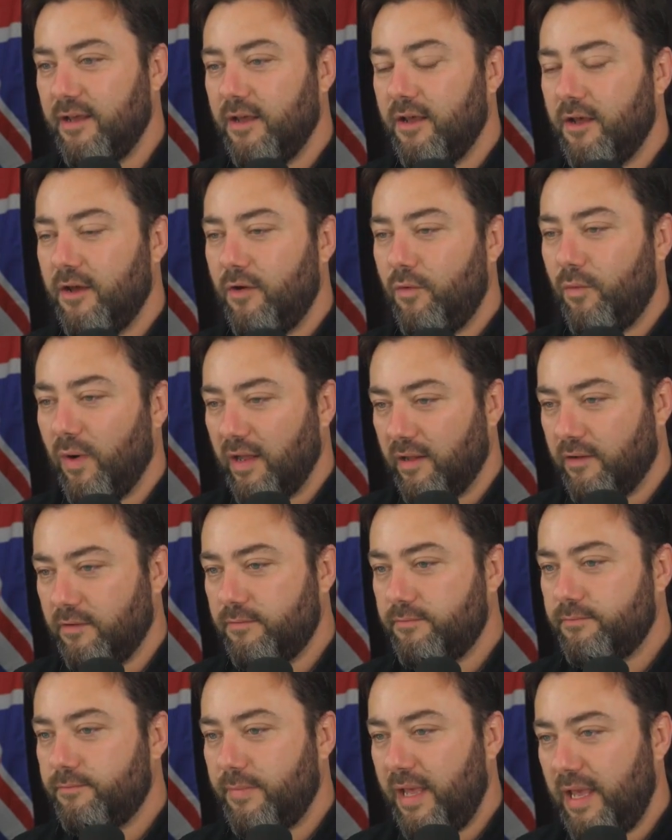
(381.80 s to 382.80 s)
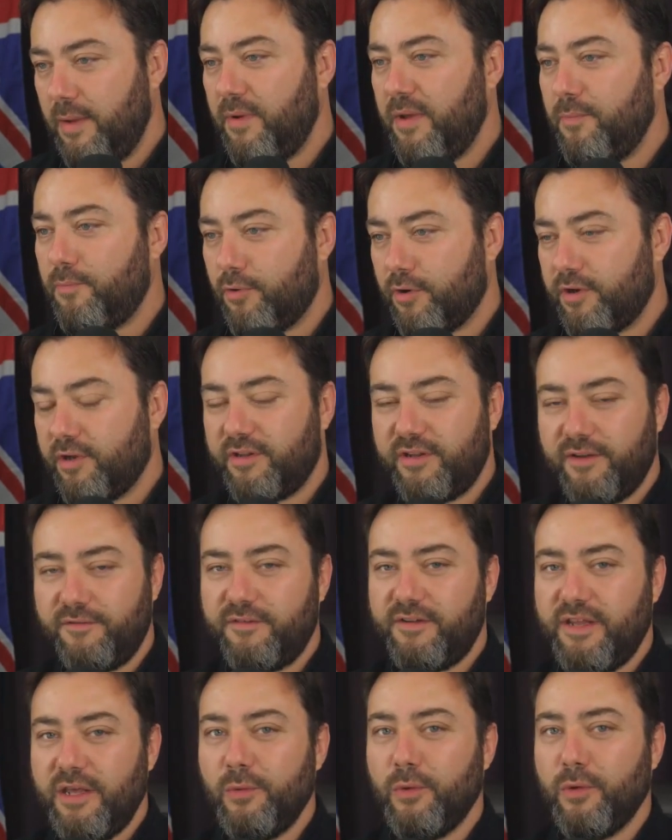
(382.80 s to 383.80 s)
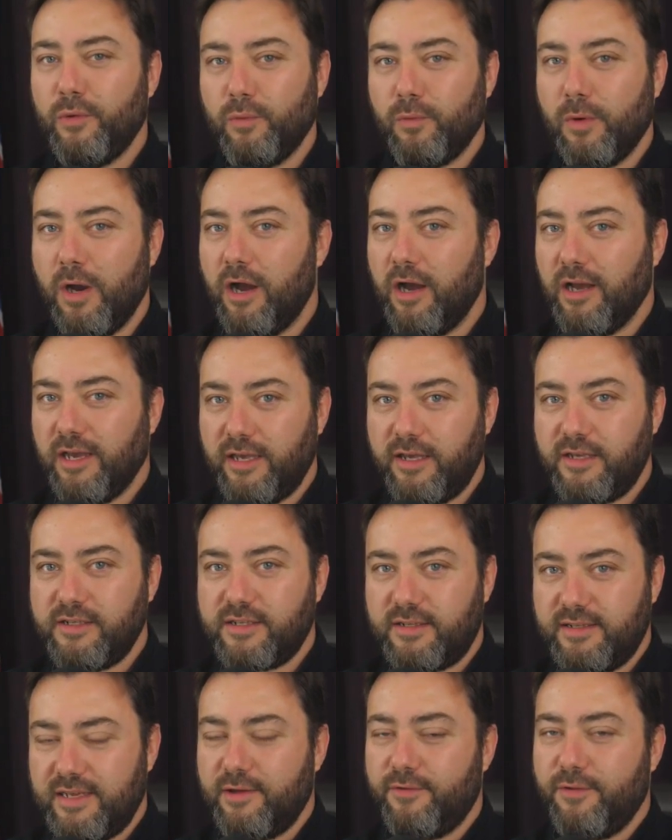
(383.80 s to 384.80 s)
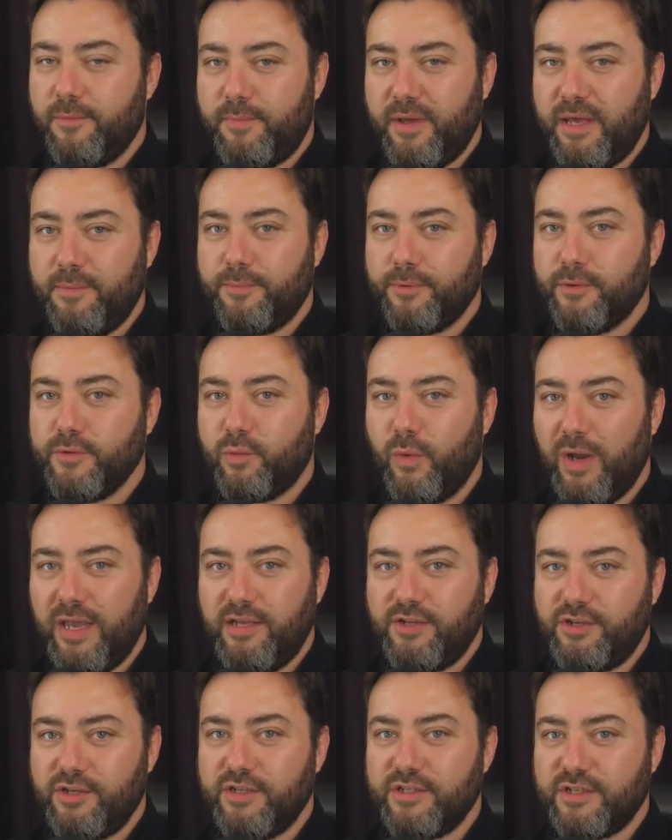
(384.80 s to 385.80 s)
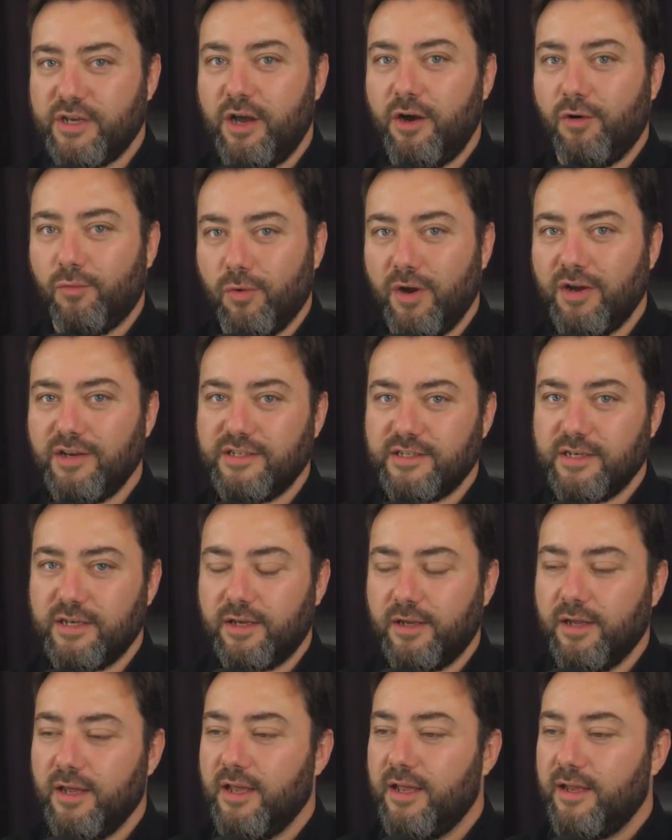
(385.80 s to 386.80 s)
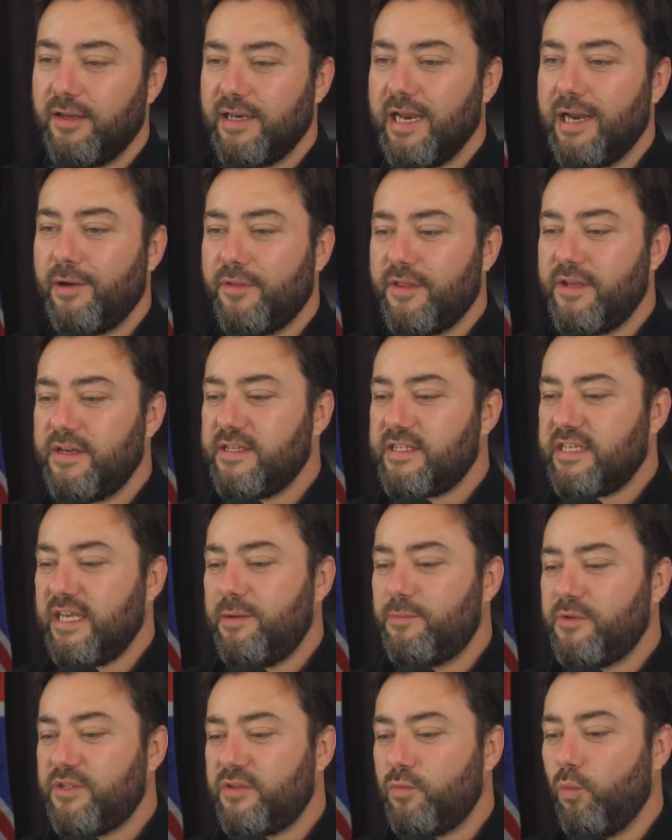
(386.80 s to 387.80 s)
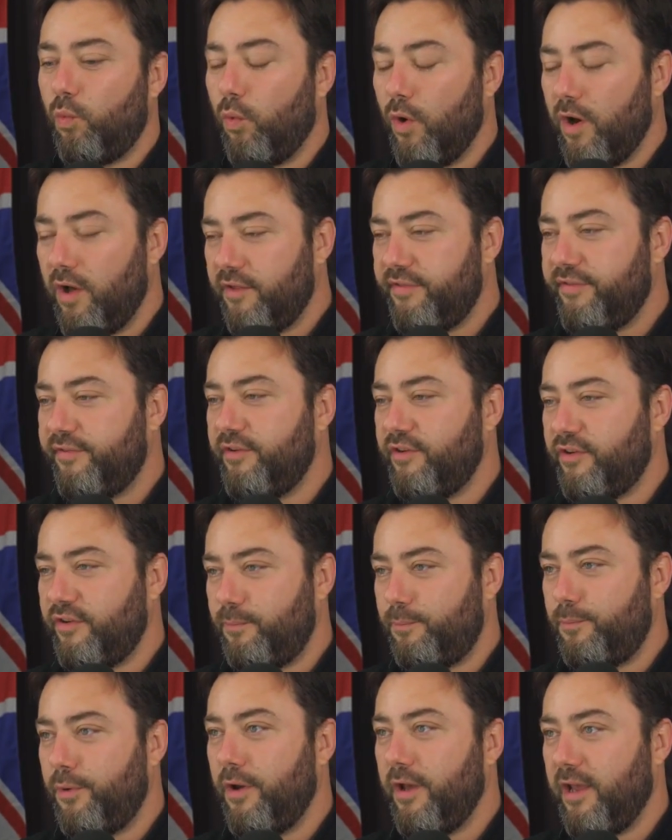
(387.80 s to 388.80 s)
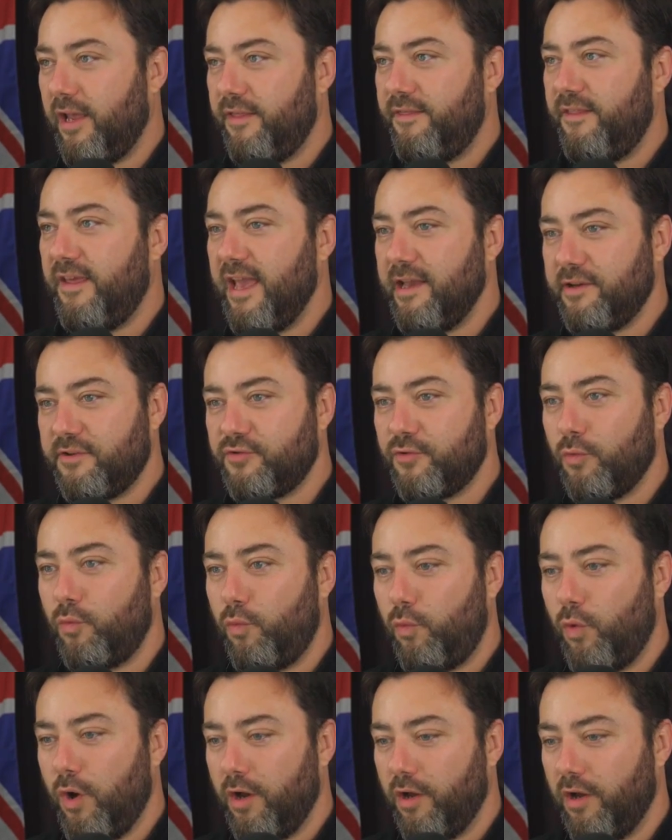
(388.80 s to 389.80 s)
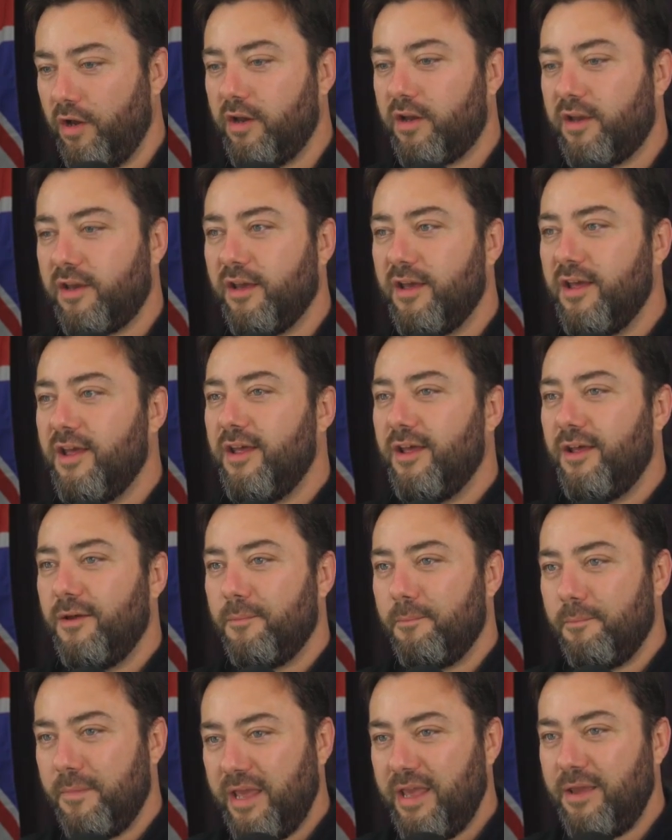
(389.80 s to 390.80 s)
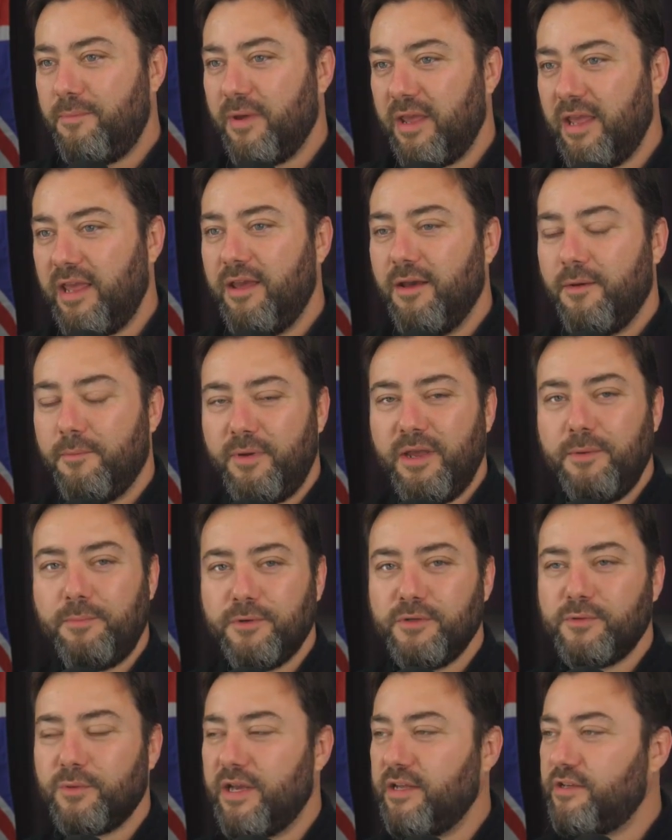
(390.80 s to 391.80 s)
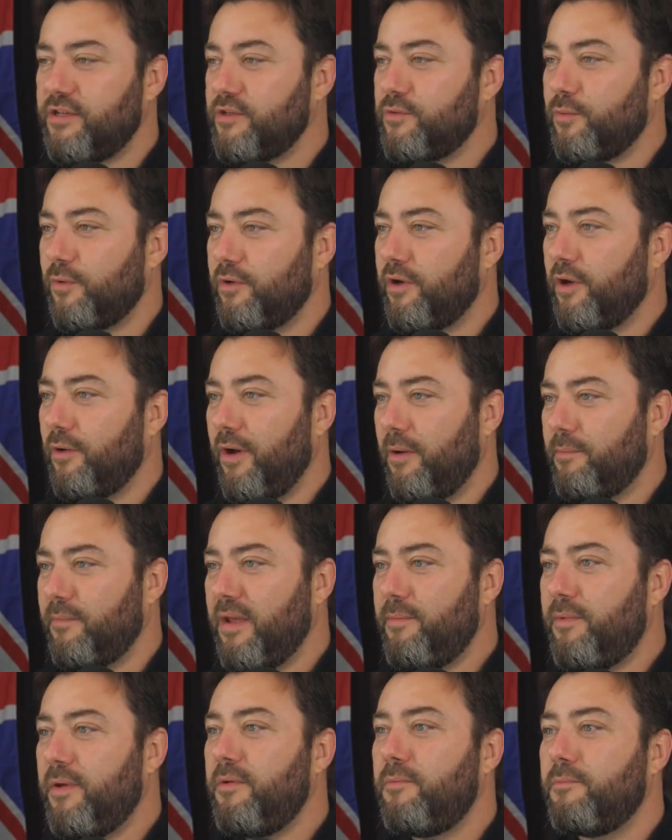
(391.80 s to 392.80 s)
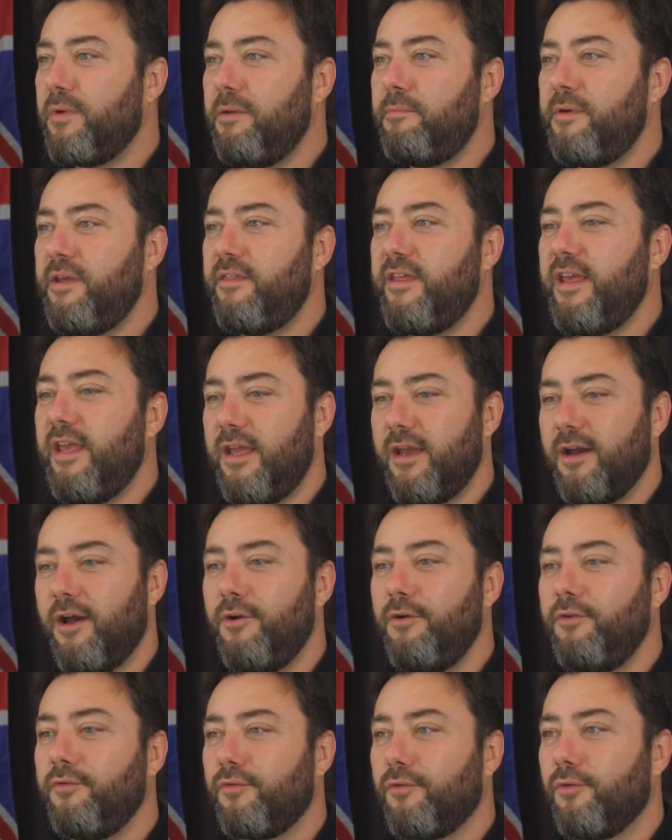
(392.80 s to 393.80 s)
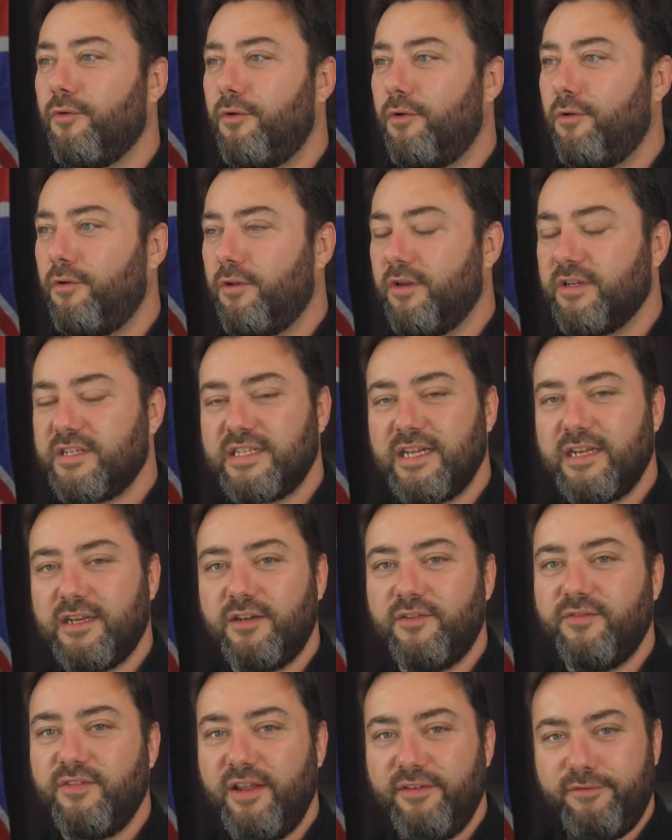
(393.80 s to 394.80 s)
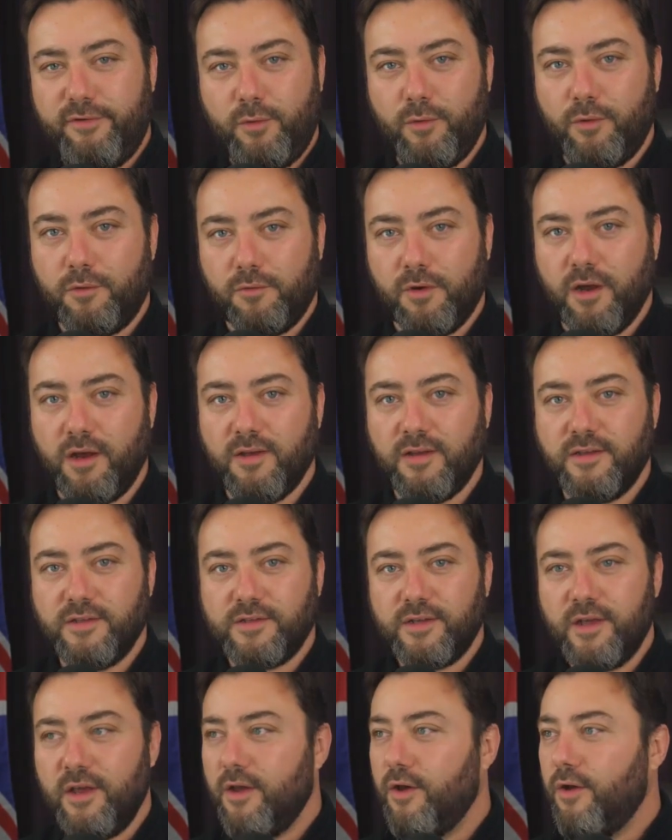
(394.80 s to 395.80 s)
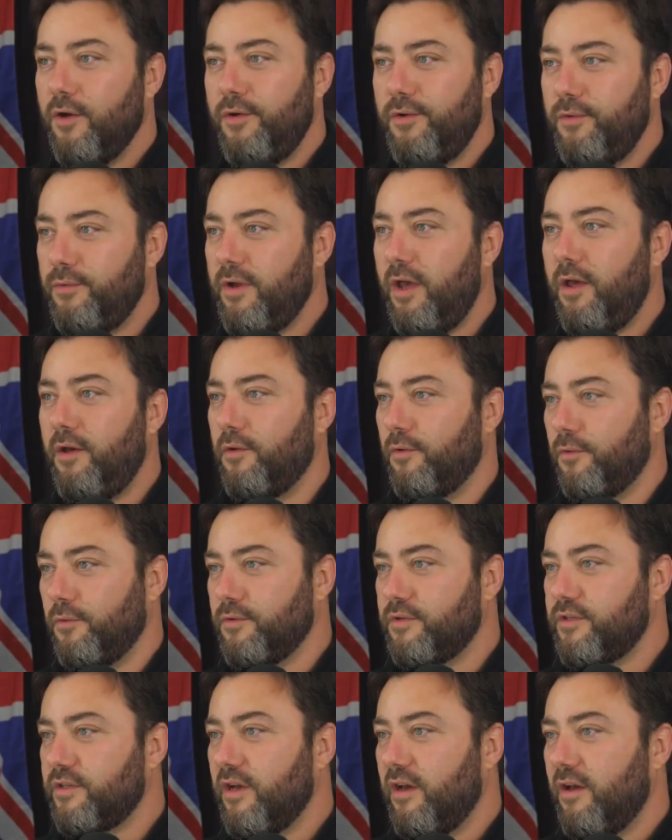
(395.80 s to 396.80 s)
Well, maybe productivity will rise now that people's wages are rising. Now that it seems worth putting in the extra work, maybe people's wages will go up. Maybe the overall standard of living will rise. Who knows?